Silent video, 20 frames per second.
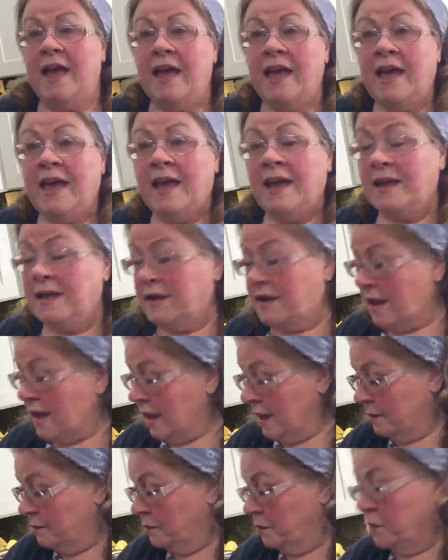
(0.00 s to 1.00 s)
and
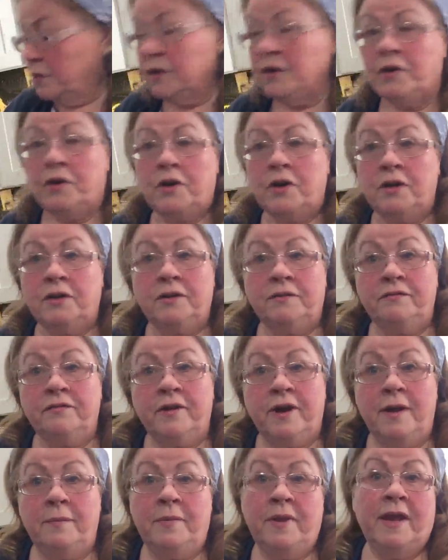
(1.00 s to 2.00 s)
I put it all in the
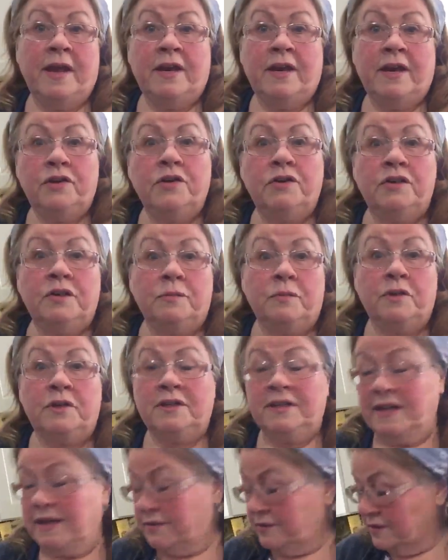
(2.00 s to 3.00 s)
fry pan and cooked them
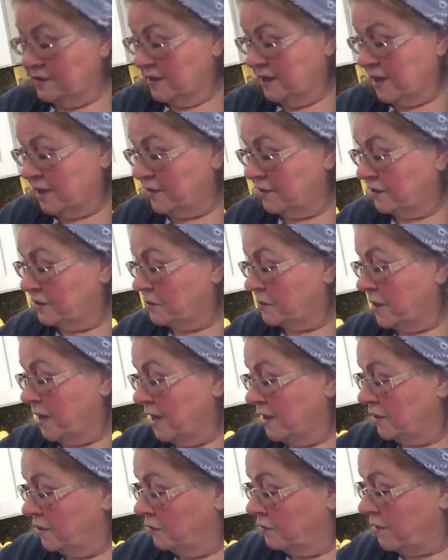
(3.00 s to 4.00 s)
all down together. So I
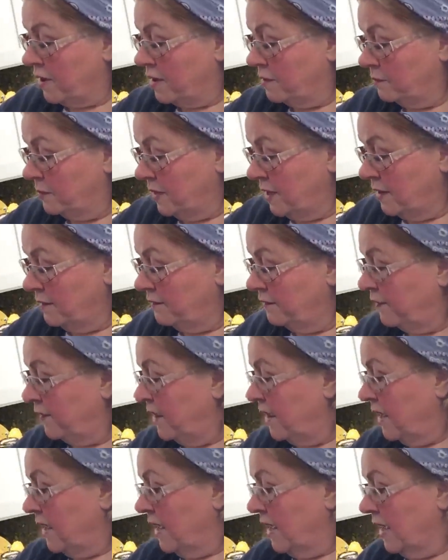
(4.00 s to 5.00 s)
had the ground beef
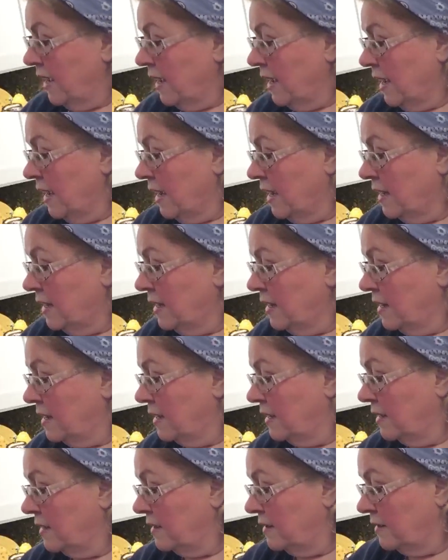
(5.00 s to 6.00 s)
and
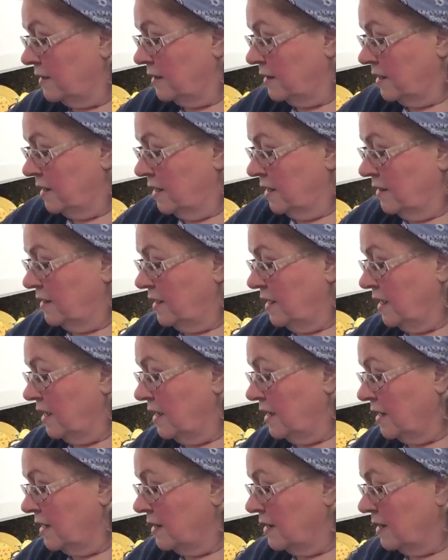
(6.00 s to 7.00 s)

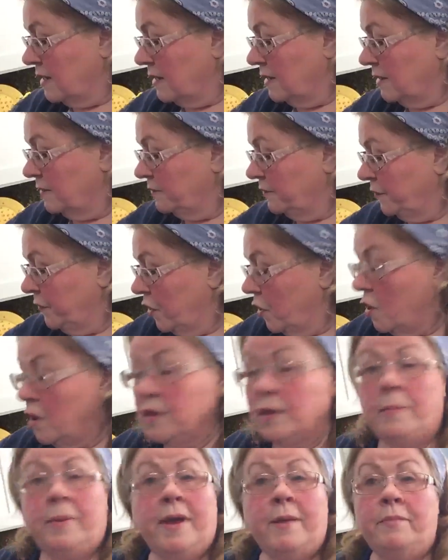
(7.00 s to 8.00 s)
the uh,
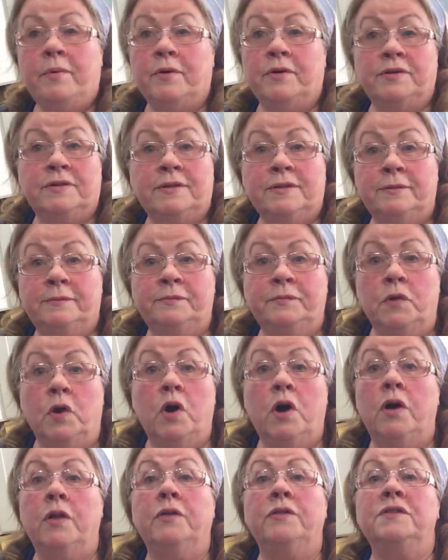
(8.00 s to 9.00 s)
all the peppers,
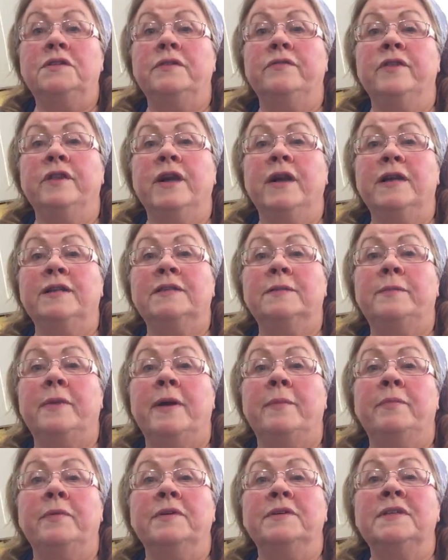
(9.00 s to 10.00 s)
all those different kinds
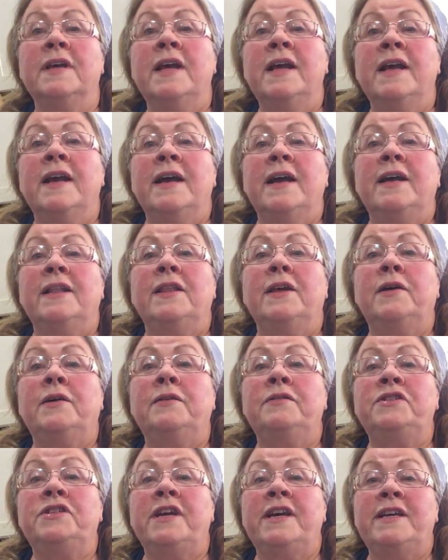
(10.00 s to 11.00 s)
of peppers.
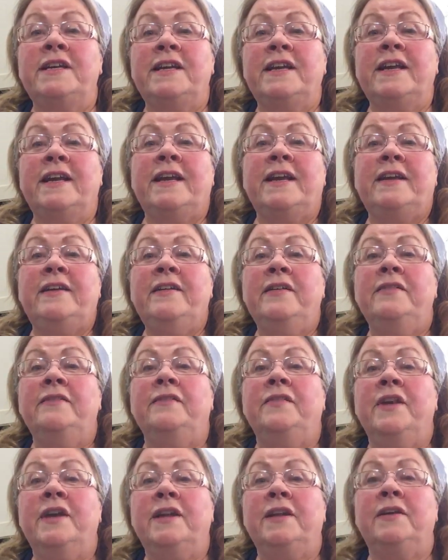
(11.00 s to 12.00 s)
Hello, JD.
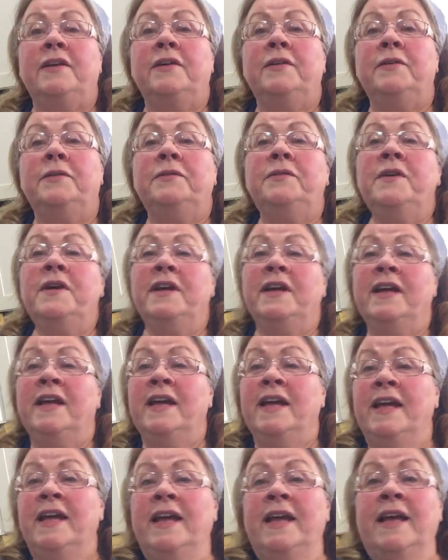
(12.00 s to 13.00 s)
Hello.
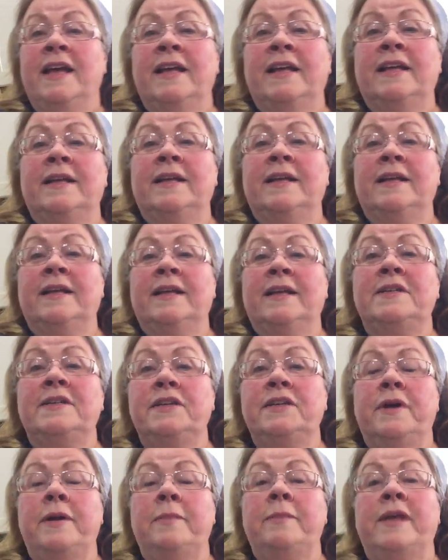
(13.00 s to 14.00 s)
Let me
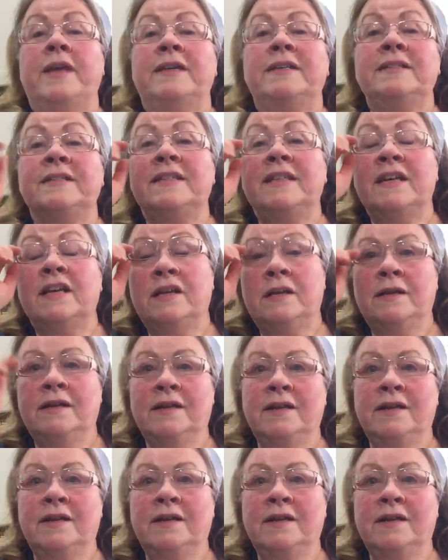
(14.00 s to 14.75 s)
see who I missed.